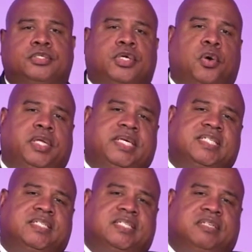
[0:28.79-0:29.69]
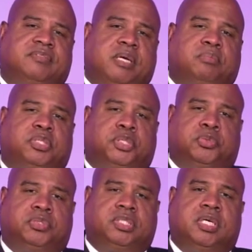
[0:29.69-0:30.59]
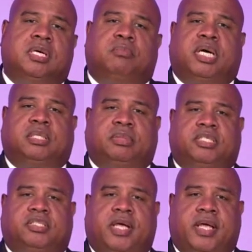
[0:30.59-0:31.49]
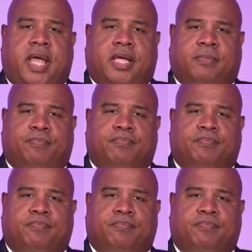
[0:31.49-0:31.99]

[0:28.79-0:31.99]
totally conceived and produced by the BCAA.